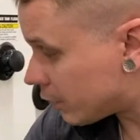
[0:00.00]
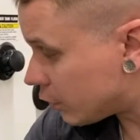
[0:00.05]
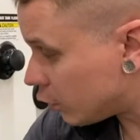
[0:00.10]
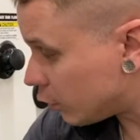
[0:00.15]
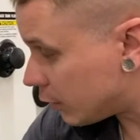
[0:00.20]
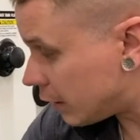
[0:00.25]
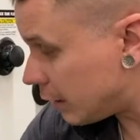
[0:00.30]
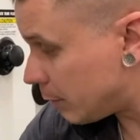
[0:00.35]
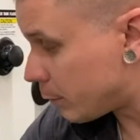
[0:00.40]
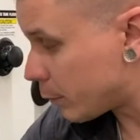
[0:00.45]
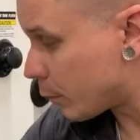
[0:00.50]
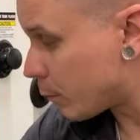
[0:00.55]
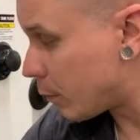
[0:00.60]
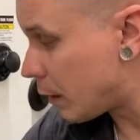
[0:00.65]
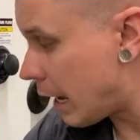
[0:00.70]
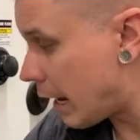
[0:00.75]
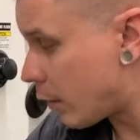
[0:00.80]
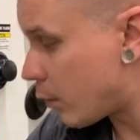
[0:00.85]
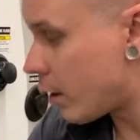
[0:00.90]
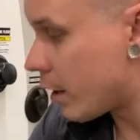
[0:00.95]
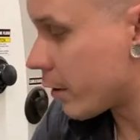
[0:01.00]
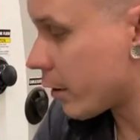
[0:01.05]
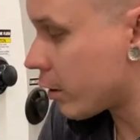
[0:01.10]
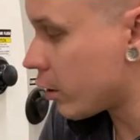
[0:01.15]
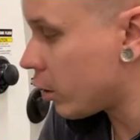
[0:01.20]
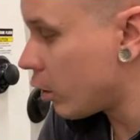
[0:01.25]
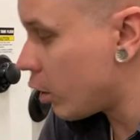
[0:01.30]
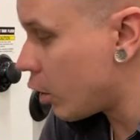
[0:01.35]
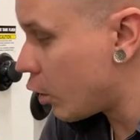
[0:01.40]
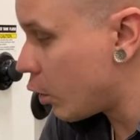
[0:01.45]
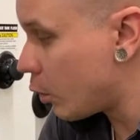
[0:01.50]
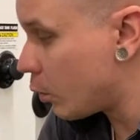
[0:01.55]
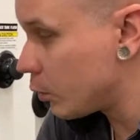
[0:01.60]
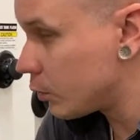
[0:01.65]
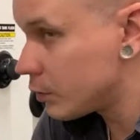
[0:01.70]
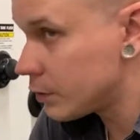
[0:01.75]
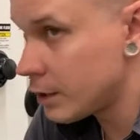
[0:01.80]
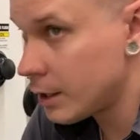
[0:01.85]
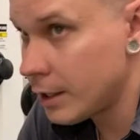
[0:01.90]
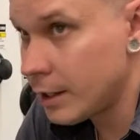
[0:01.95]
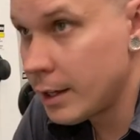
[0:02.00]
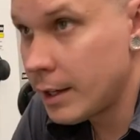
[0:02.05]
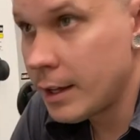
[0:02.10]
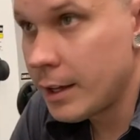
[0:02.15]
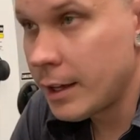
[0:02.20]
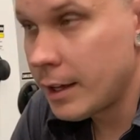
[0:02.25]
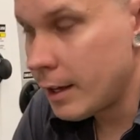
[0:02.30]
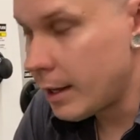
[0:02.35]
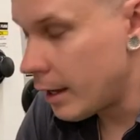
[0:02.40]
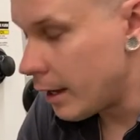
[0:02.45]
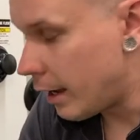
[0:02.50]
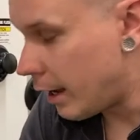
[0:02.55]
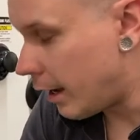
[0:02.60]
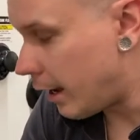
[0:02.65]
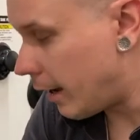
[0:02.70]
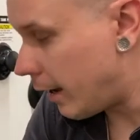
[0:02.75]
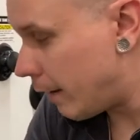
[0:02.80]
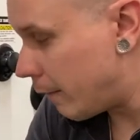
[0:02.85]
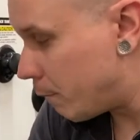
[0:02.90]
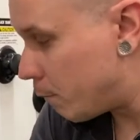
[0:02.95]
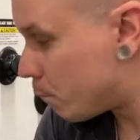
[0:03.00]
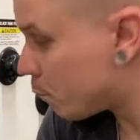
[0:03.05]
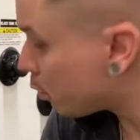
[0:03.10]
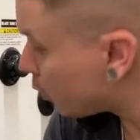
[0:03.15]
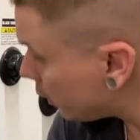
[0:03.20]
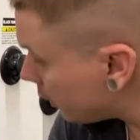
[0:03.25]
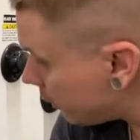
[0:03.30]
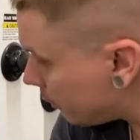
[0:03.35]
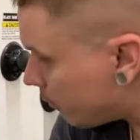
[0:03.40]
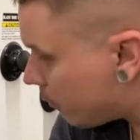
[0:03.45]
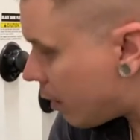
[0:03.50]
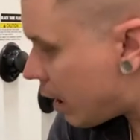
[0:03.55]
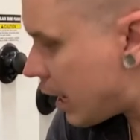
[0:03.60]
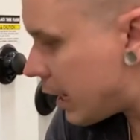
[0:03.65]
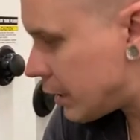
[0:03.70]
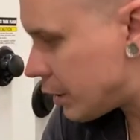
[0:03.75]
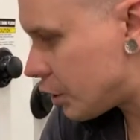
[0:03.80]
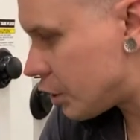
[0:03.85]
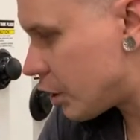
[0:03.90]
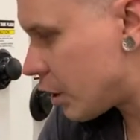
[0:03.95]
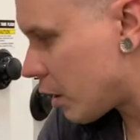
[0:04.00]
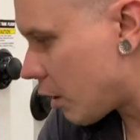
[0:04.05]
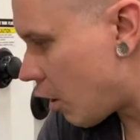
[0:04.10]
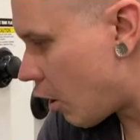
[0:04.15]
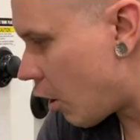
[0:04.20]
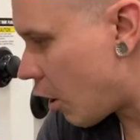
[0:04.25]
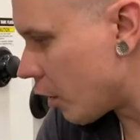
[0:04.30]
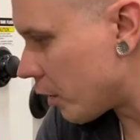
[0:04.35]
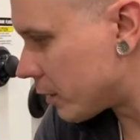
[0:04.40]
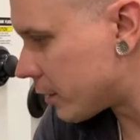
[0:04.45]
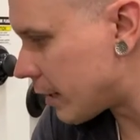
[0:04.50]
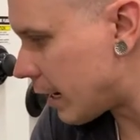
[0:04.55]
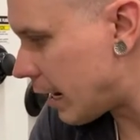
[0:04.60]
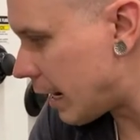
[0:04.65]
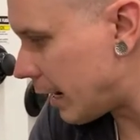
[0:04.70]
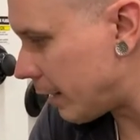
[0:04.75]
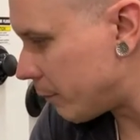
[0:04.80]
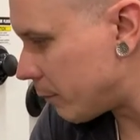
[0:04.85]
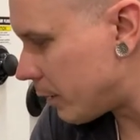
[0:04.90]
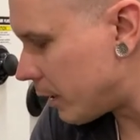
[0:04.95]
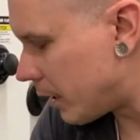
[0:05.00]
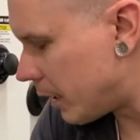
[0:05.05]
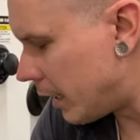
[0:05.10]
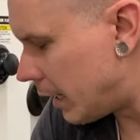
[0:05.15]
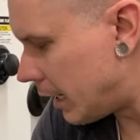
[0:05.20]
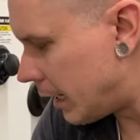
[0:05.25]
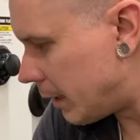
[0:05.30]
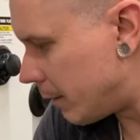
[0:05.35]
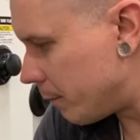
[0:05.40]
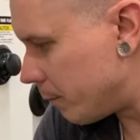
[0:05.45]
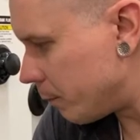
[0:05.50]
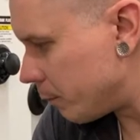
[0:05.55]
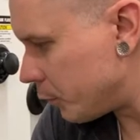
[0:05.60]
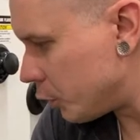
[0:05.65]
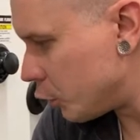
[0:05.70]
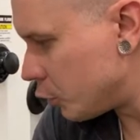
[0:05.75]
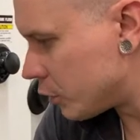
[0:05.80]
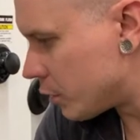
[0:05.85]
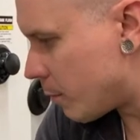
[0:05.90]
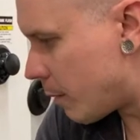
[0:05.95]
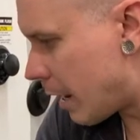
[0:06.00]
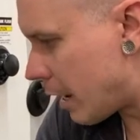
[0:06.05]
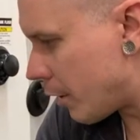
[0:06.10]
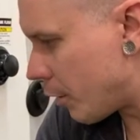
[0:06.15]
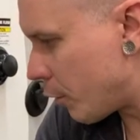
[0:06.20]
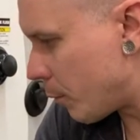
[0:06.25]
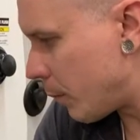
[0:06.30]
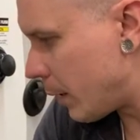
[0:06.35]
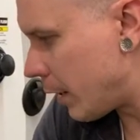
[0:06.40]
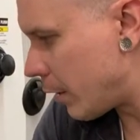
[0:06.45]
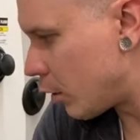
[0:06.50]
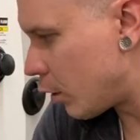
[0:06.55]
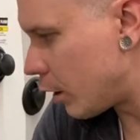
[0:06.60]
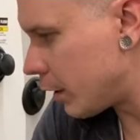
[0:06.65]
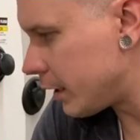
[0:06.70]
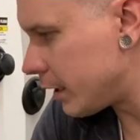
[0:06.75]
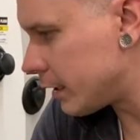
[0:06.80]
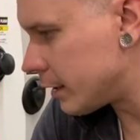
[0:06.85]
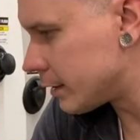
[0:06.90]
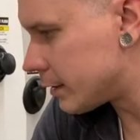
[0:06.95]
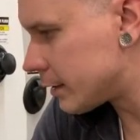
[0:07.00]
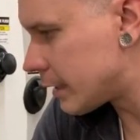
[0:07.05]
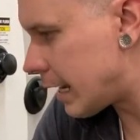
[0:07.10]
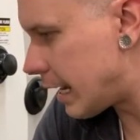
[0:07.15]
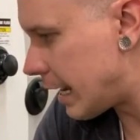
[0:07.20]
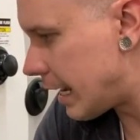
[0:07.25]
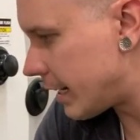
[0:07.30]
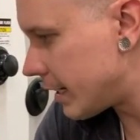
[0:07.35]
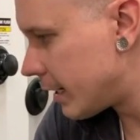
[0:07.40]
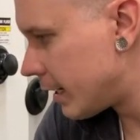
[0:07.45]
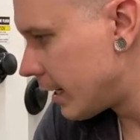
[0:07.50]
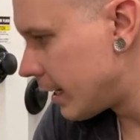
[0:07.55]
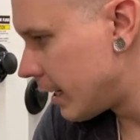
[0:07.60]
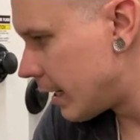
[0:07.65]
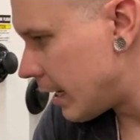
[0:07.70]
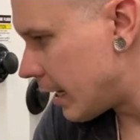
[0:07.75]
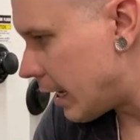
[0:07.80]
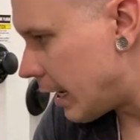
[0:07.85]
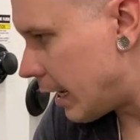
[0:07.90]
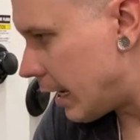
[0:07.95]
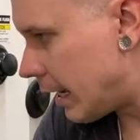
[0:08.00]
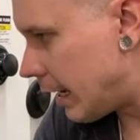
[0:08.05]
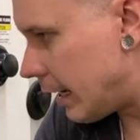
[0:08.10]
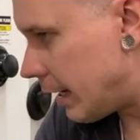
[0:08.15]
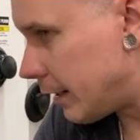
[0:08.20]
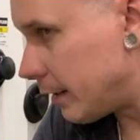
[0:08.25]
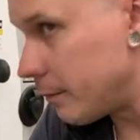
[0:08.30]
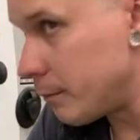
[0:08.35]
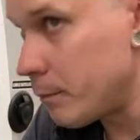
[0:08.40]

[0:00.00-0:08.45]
to keep your black water closed uh, pretty much all the time. Um, use the monitor panel on the inside. Uh,